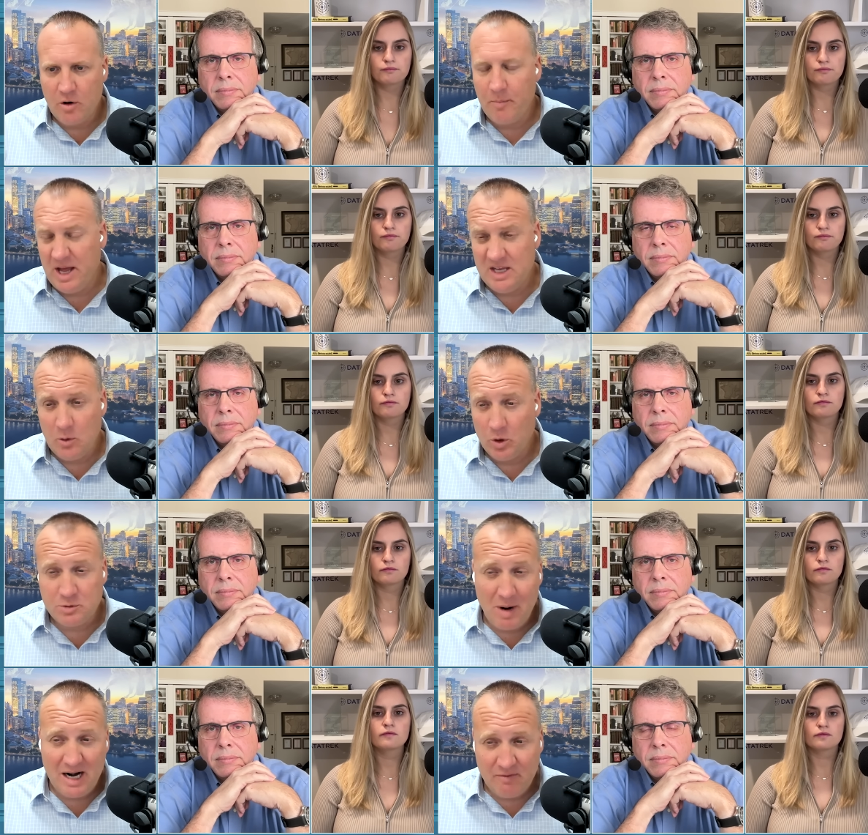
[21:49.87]
Speaker 1: to their opinion,
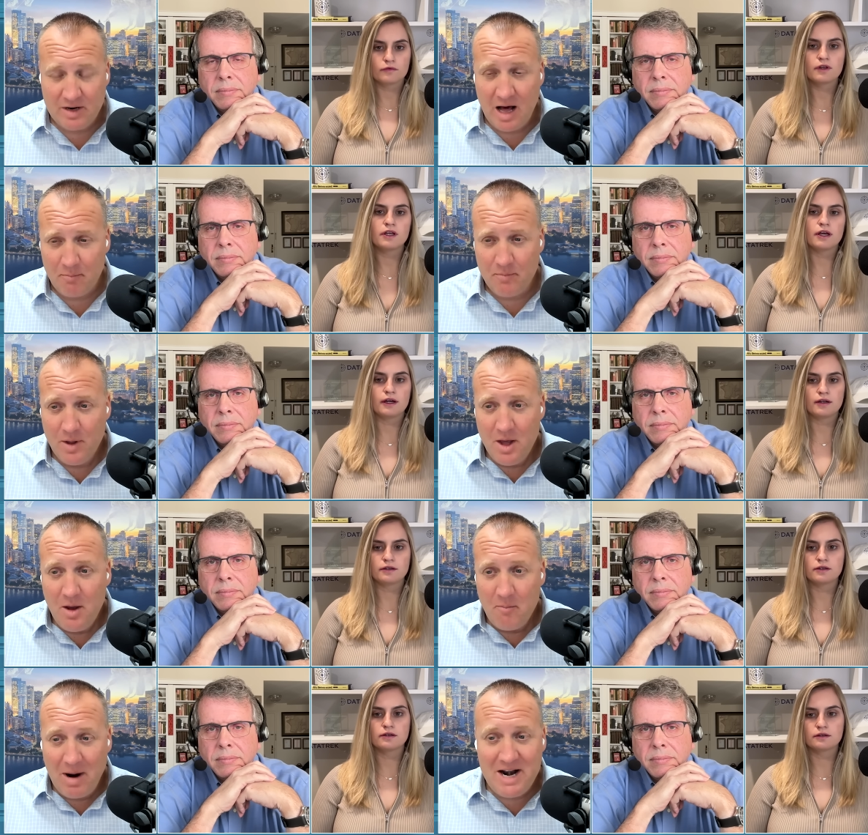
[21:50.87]
which might even not
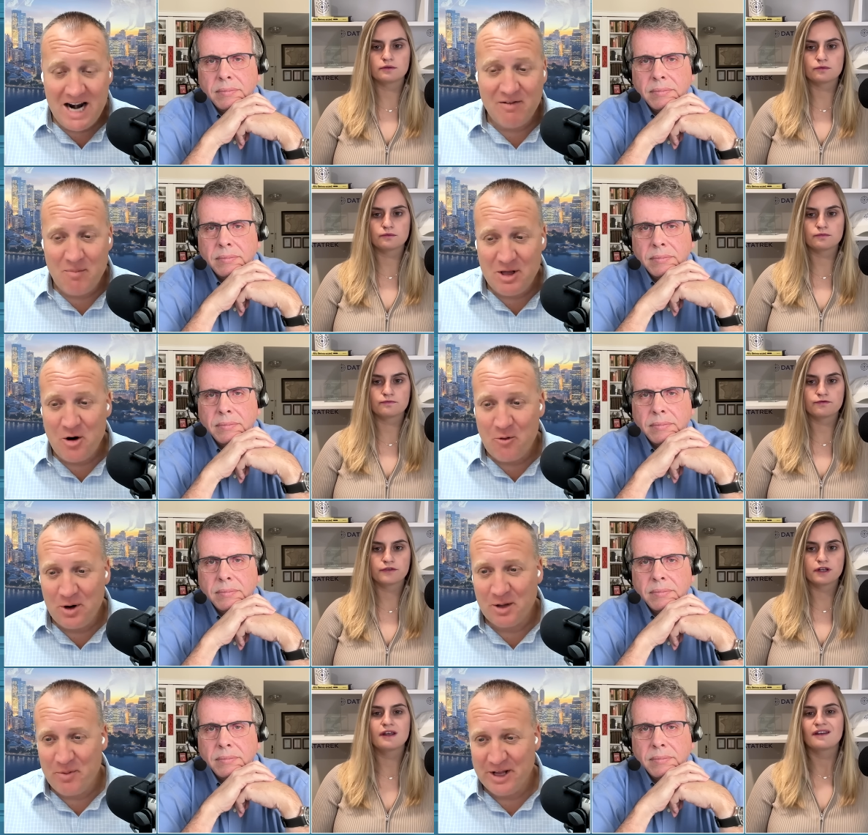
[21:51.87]
yeah might not even be their
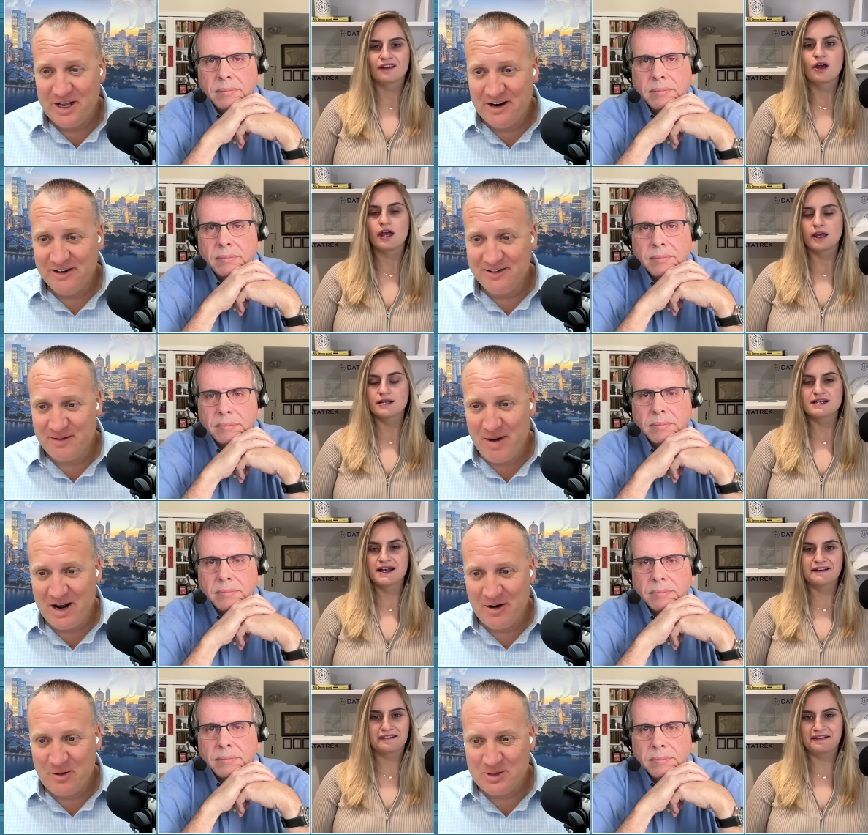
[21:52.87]
real opinion, depending
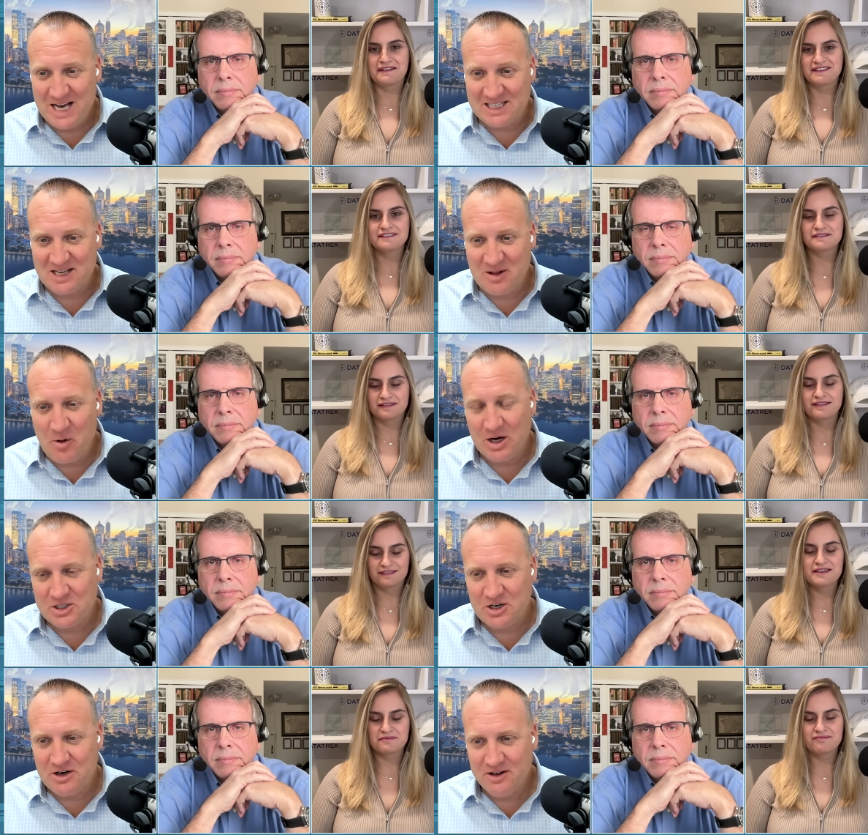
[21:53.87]
exactly. on who's asking the
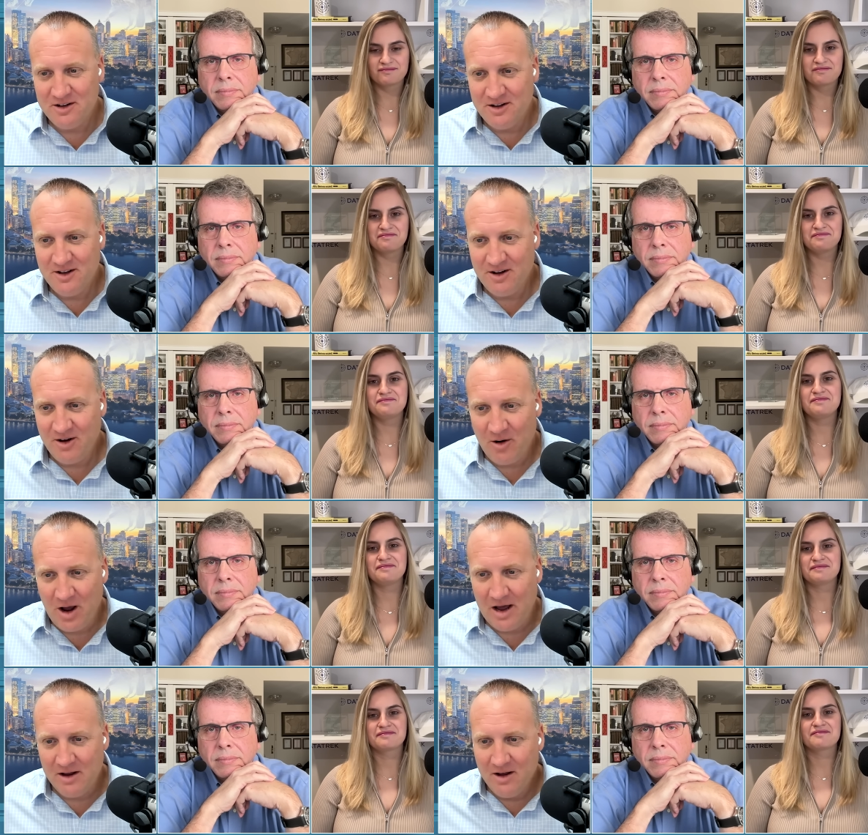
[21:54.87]
question. Mm-hmm.
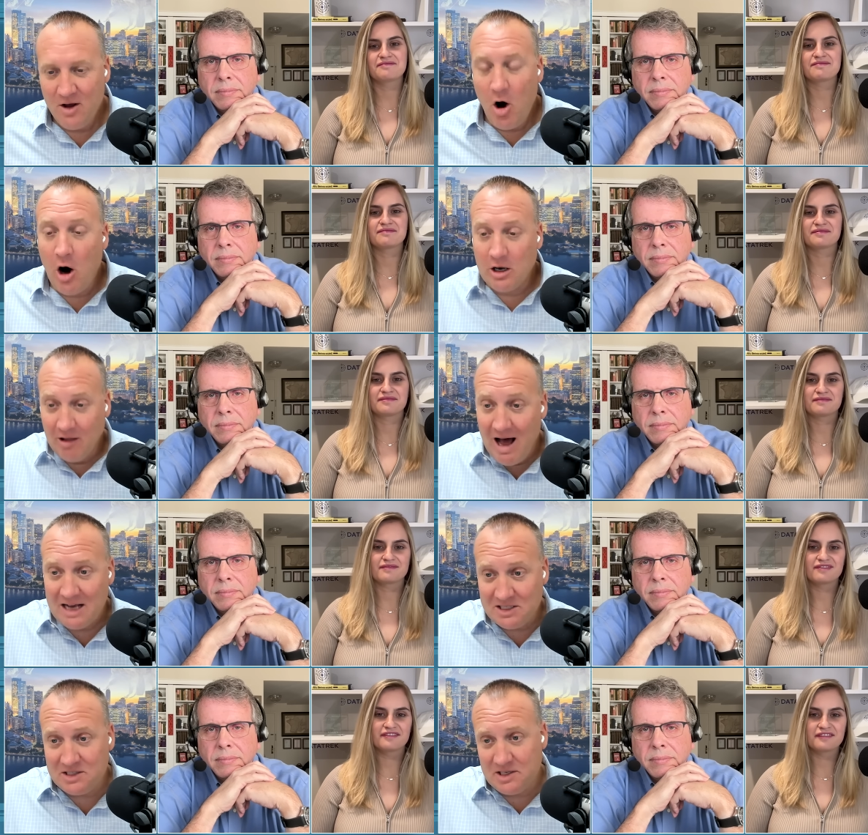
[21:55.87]
Okay,
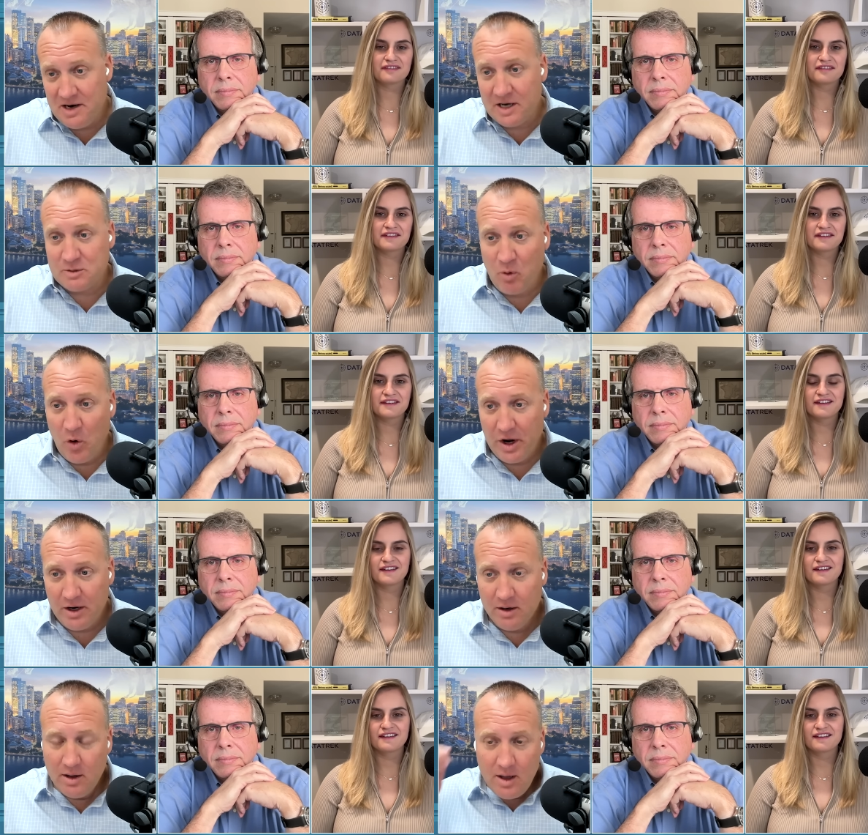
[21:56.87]
unless to Nick's
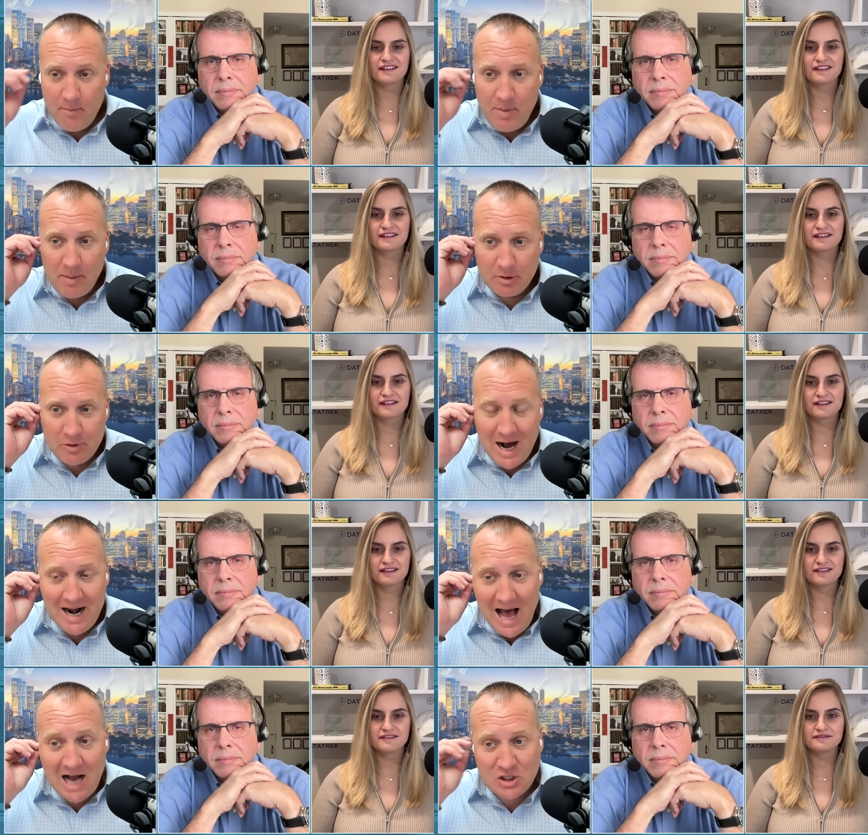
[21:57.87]
point, people are not
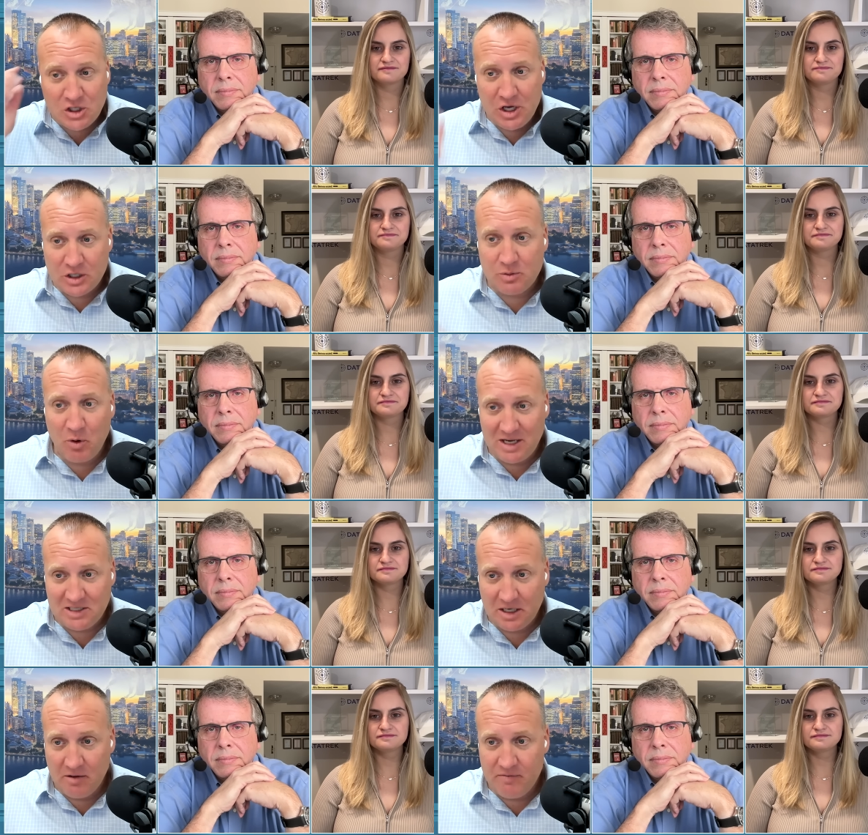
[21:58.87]
actually
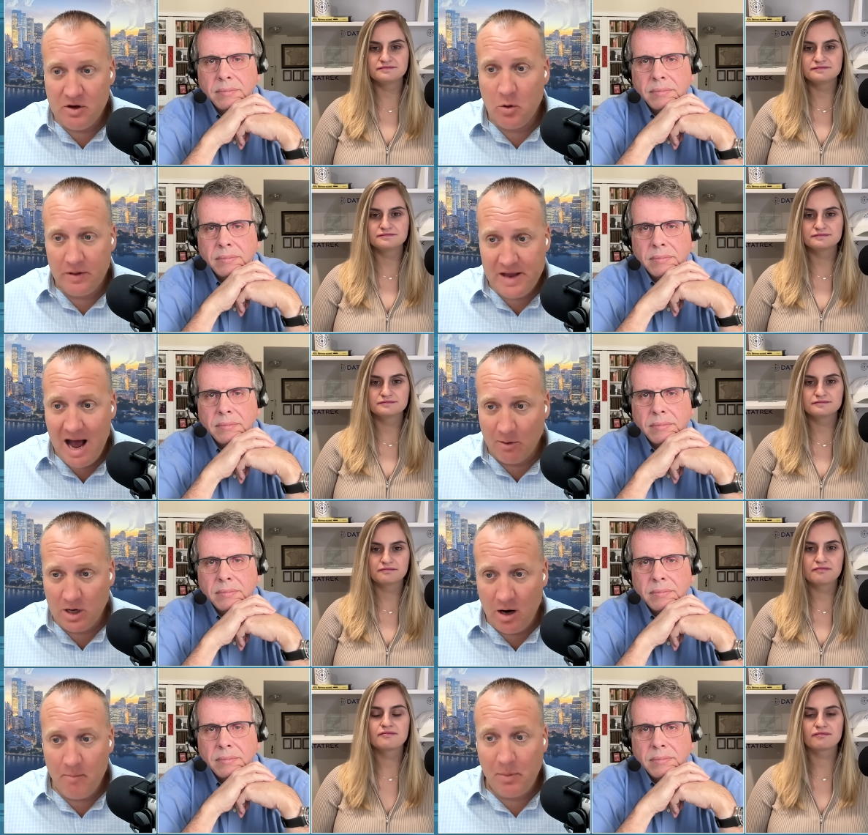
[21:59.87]
expressing a view on the
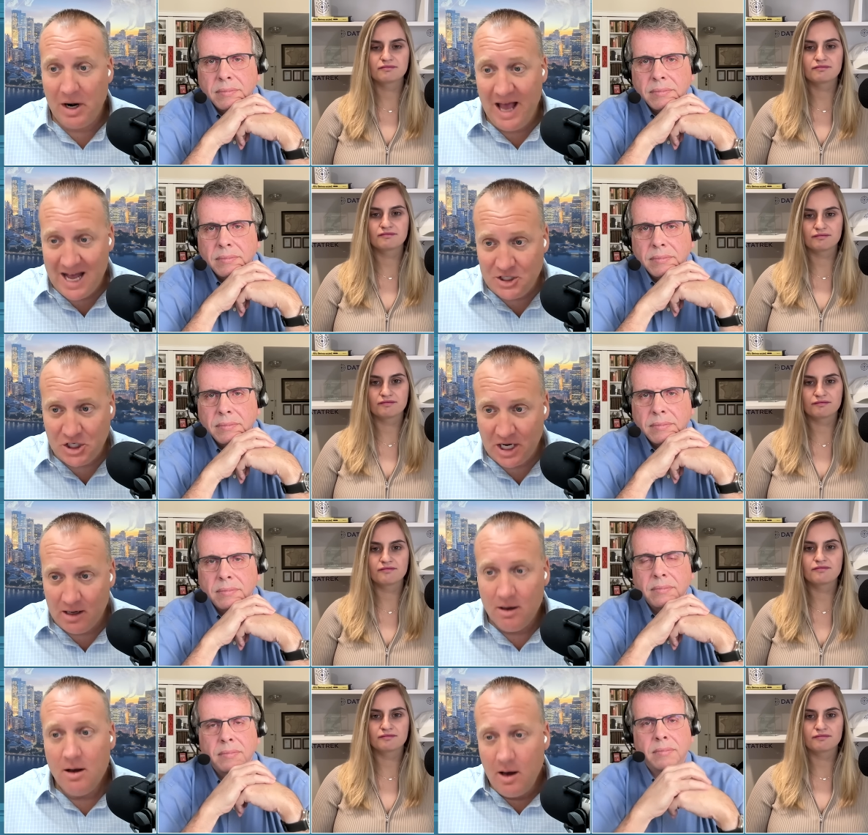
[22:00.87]
outcome, but hedging